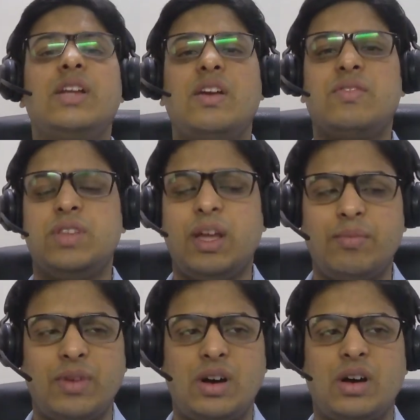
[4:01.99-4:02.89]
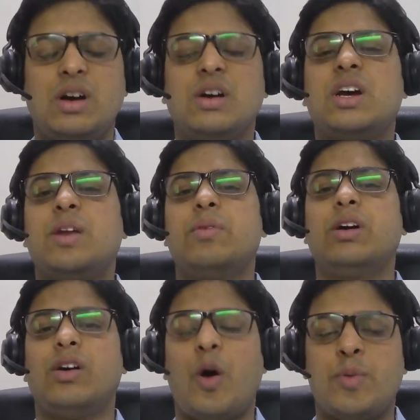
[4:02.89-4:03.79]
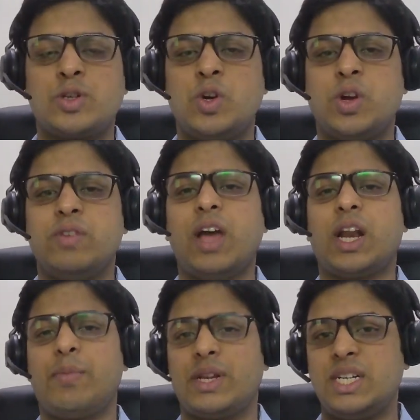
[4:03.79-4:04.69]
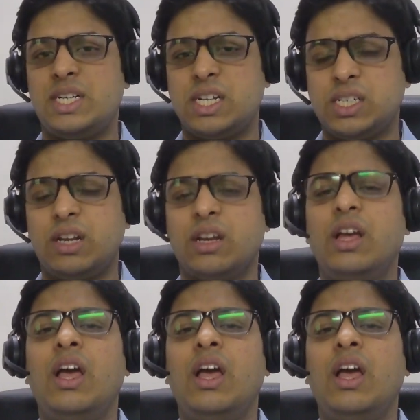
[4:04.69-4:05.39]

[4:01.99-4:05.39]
give them opportunity to give their representation,